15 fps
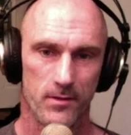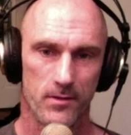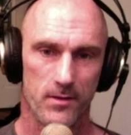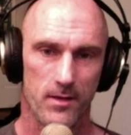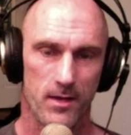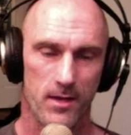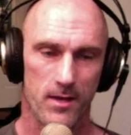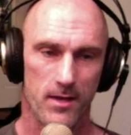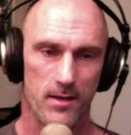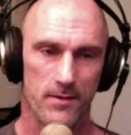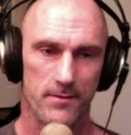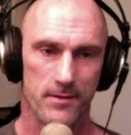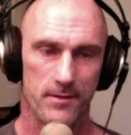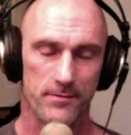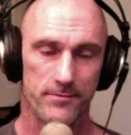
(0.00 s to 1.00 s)
And
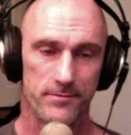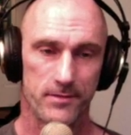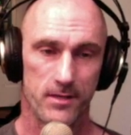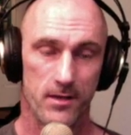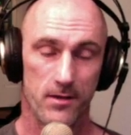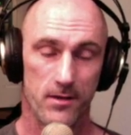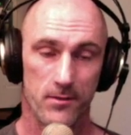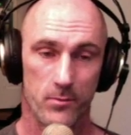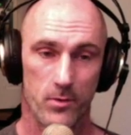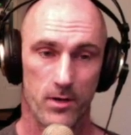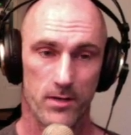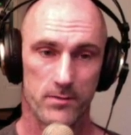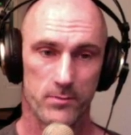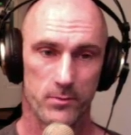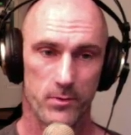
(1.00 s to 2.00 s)
then if
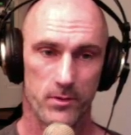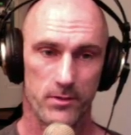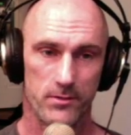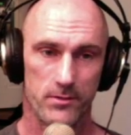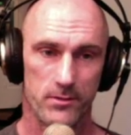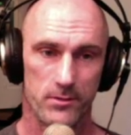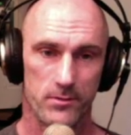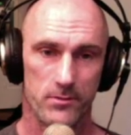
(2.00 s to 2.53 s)
otherwise, we're going to